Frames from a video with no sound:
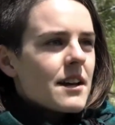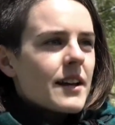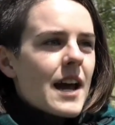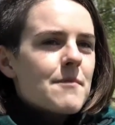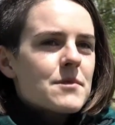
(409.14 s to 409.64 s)

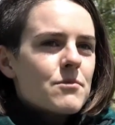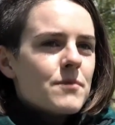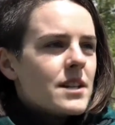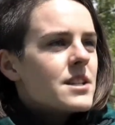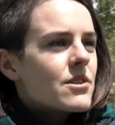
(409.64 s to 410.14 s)
came to
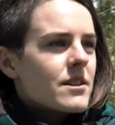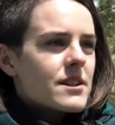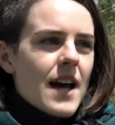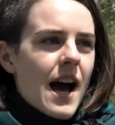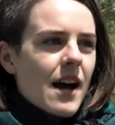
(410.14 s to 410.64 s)
me during
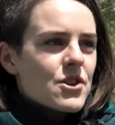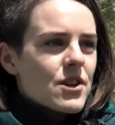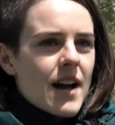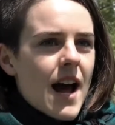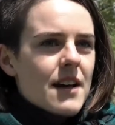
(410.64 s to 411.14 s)
this action
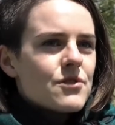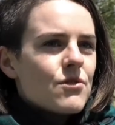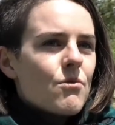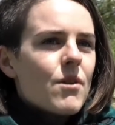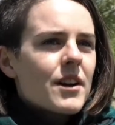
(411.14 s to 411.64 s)
and asked,
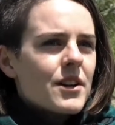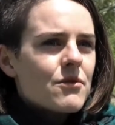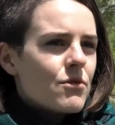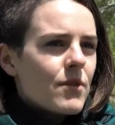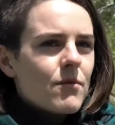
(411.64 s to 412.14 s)
what are you
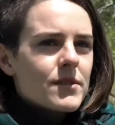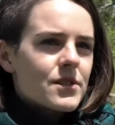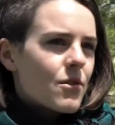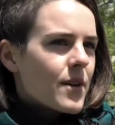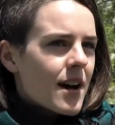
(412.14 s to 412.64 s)
doing, what's
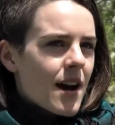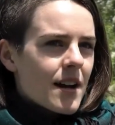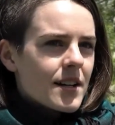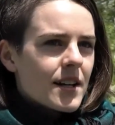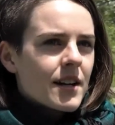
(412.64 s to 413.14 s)
going
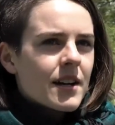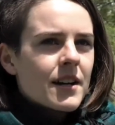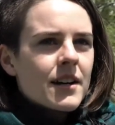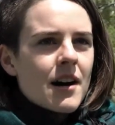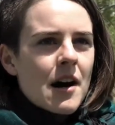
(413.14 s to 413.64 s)
on
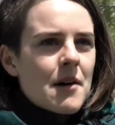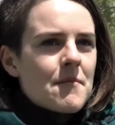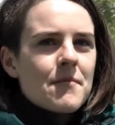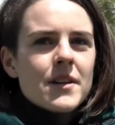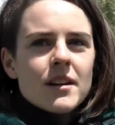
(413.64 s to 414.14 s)
here?
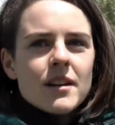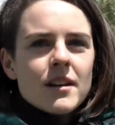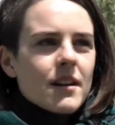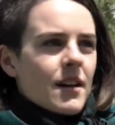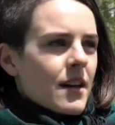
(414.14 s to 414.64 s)

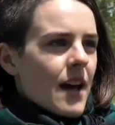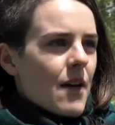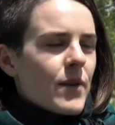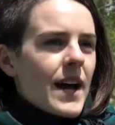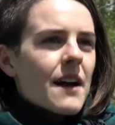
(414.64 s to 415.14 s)

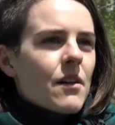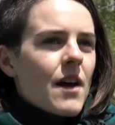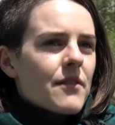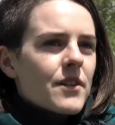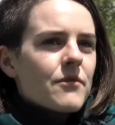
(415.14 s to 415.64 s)
And we had a
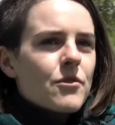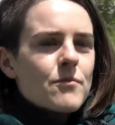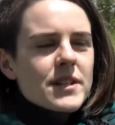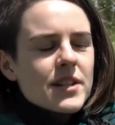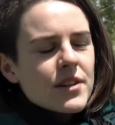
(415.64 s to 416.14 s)
lot of info
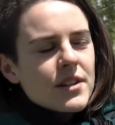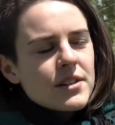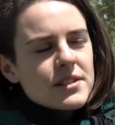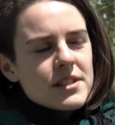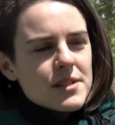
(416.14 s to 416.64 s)

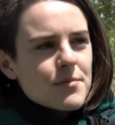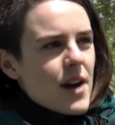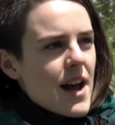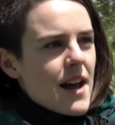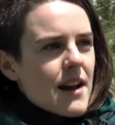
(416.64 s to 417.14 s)
material to
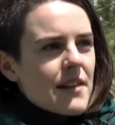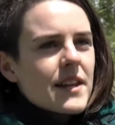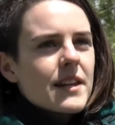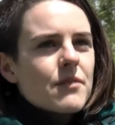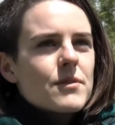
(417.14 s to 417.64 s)
spread, and I
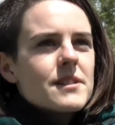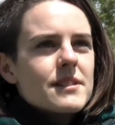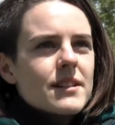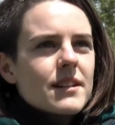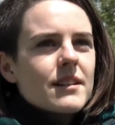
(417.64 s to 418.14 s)
think it
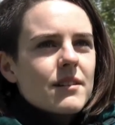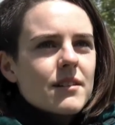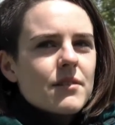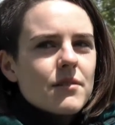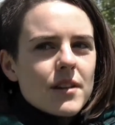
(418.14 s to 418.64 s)
was
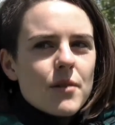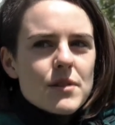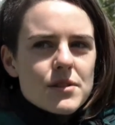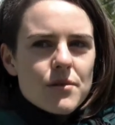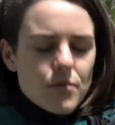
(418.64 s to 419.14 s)

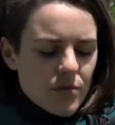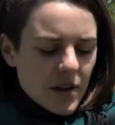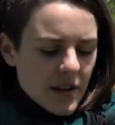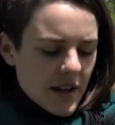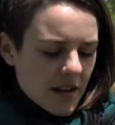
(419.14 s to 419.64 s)

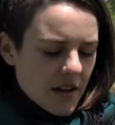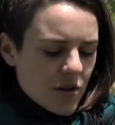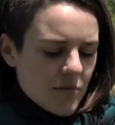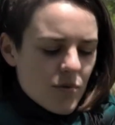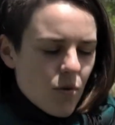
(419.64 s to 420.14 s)
really a
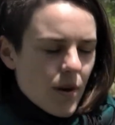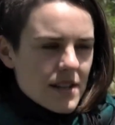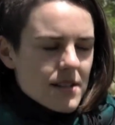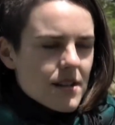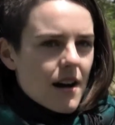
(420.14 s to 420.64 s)
good point.